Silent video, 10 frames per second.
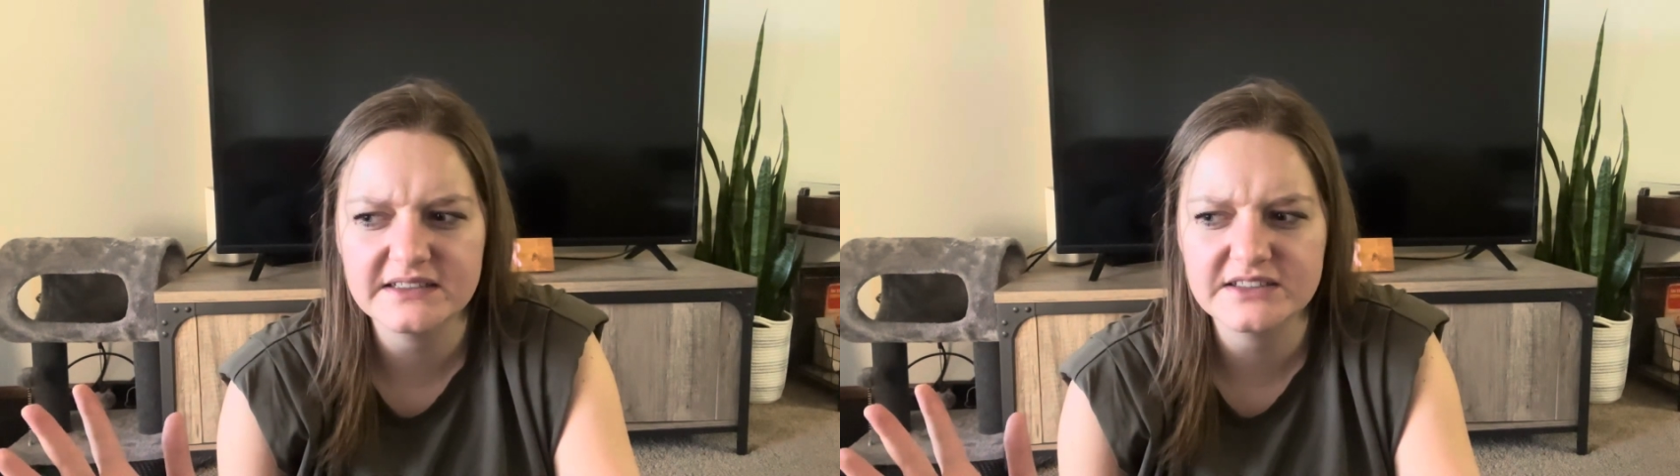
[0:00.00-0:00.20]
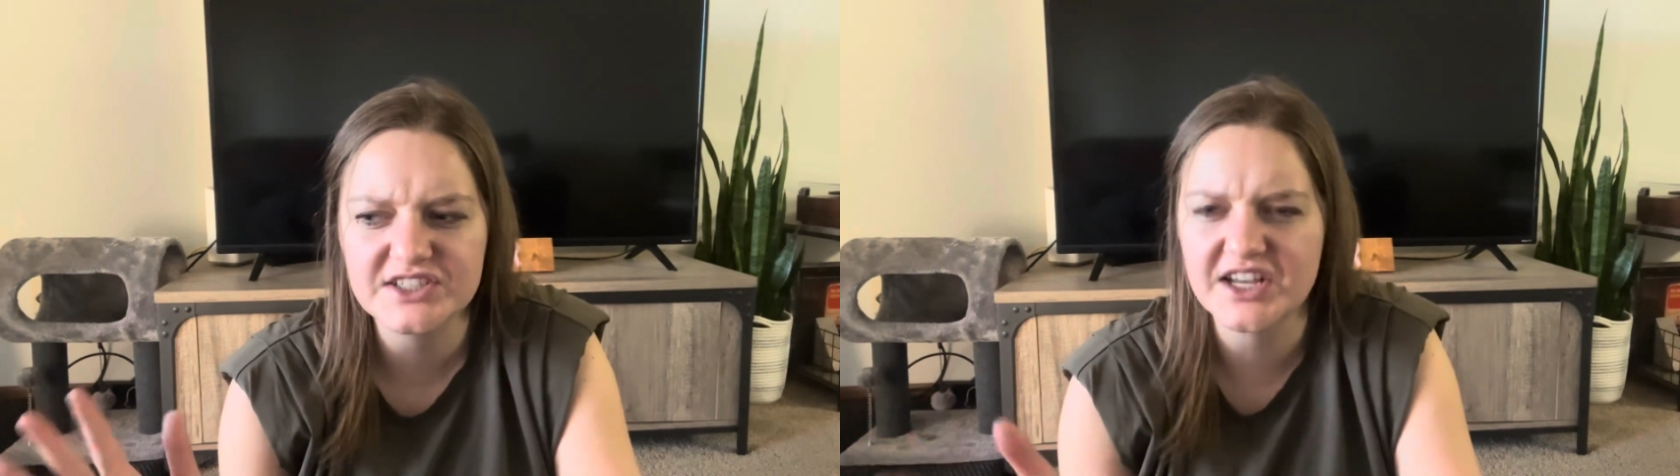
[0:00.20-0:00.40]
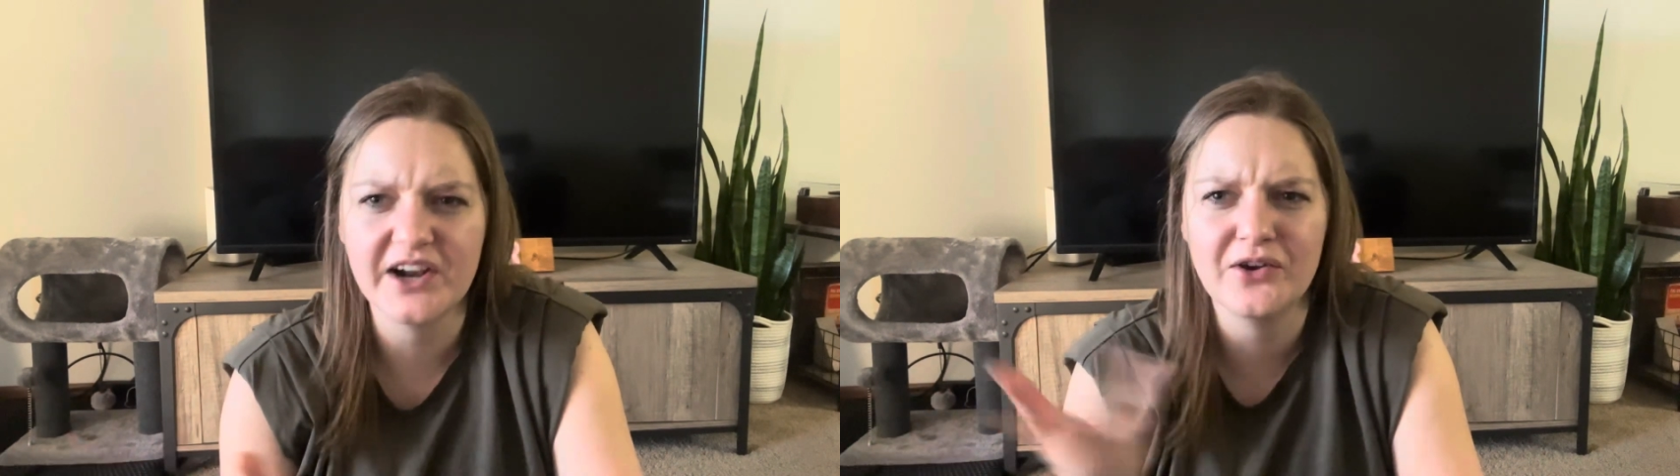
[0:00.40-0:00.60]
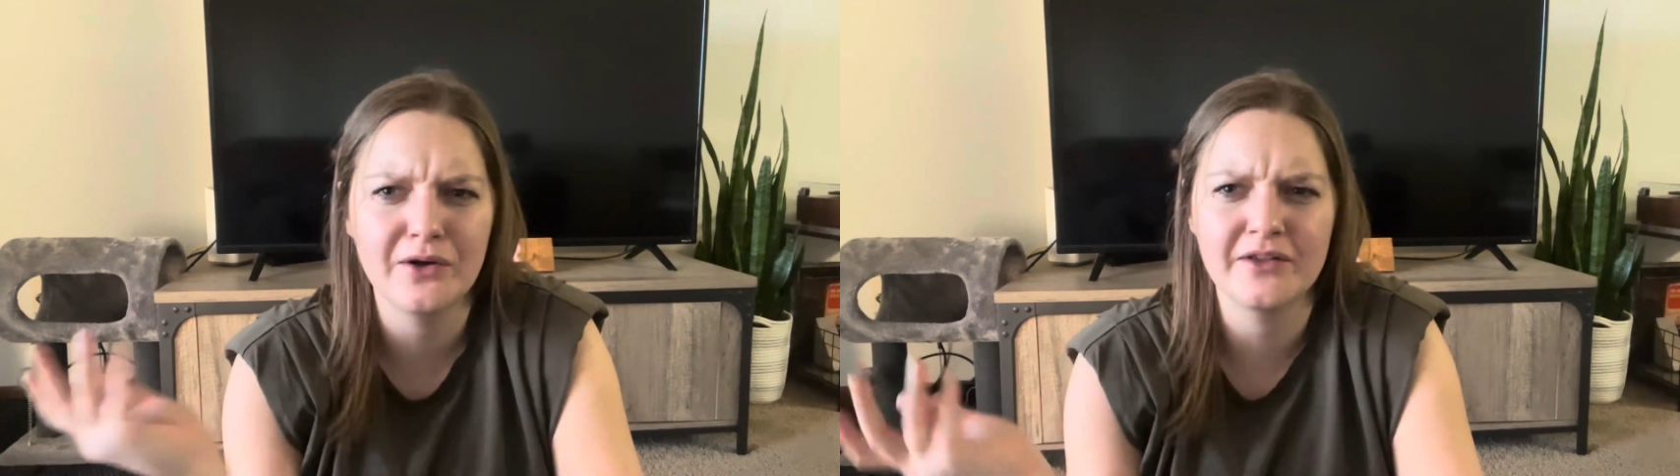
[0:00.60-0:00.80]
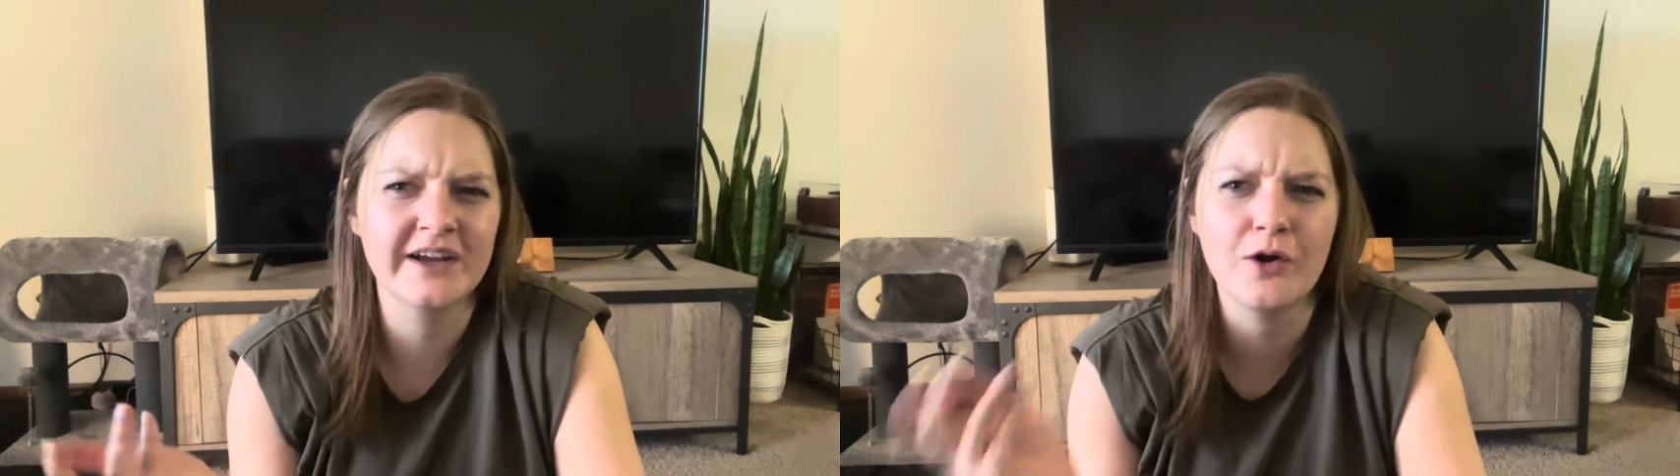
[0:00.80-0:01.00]
just kind of
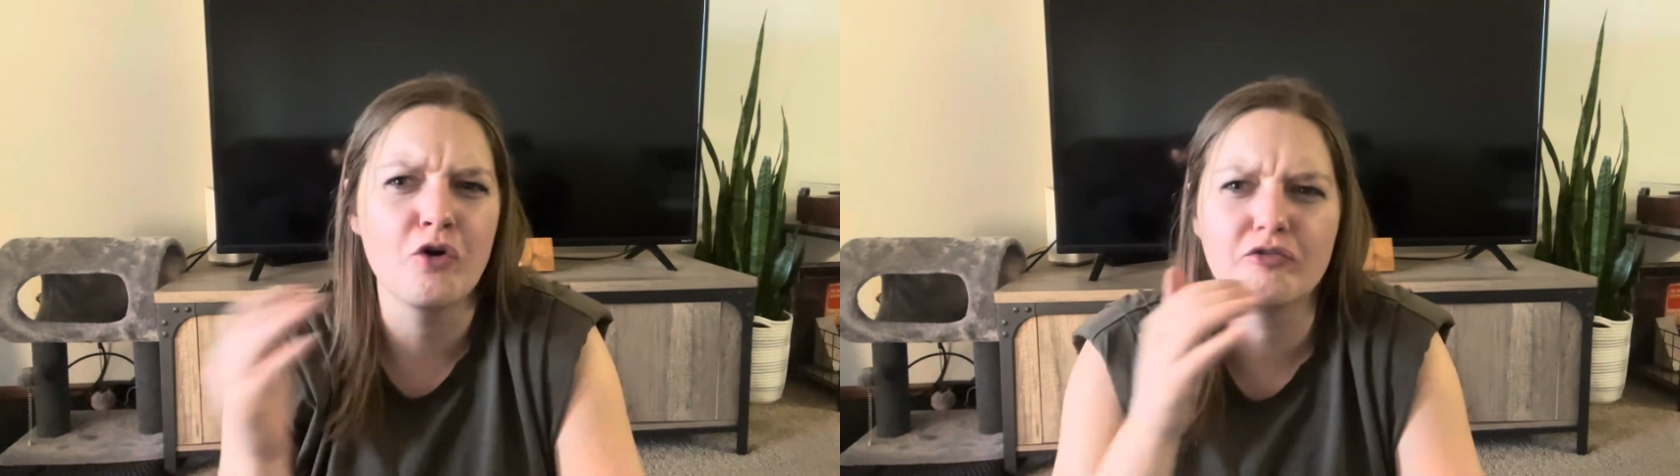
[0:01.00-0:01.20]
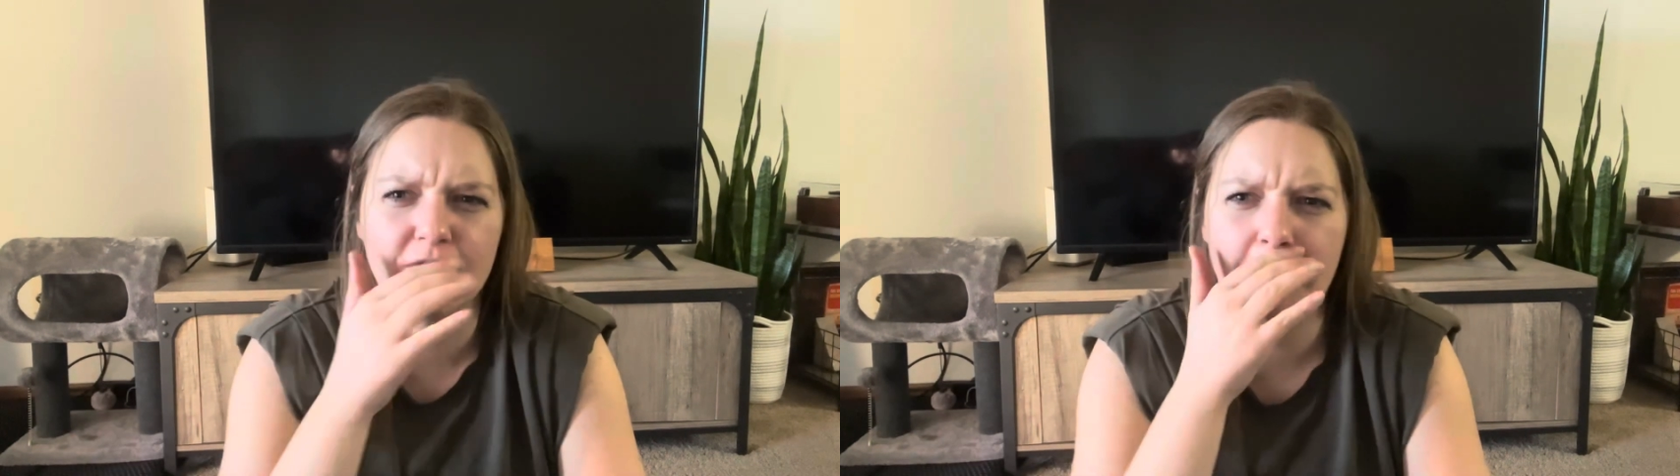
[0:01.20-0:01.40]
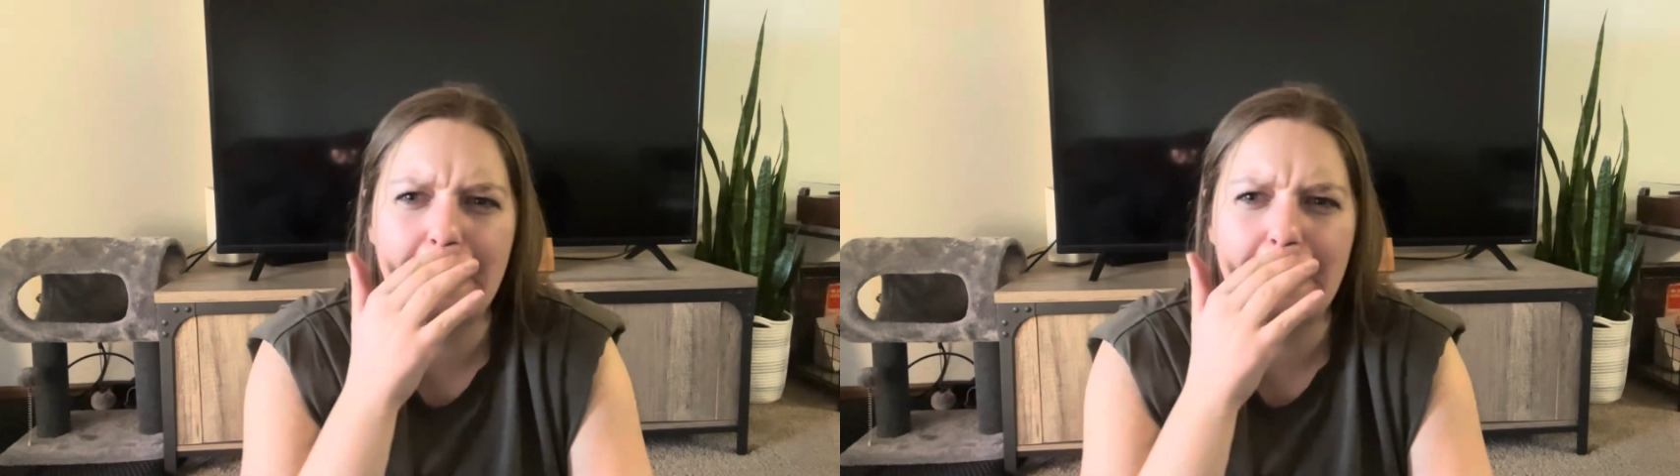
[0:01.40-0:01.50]
like over it.